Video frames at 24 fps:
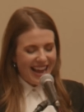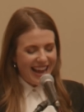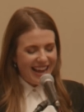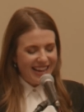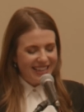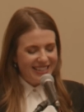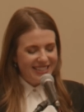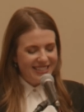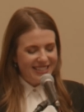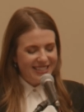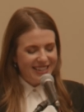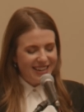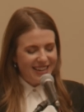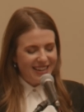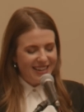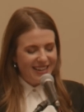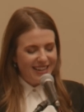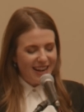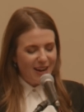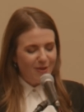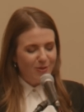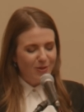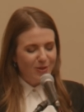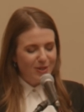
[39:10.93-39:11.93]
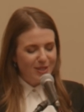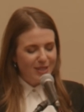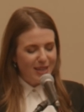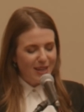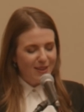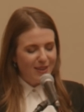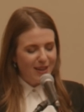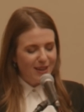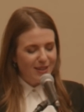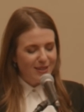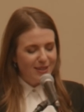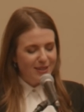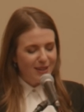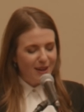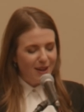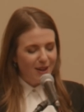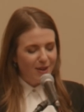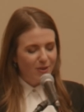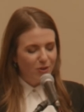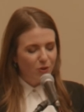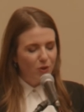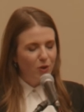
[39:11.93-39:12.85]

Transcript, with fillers: And uh, I will say that uh,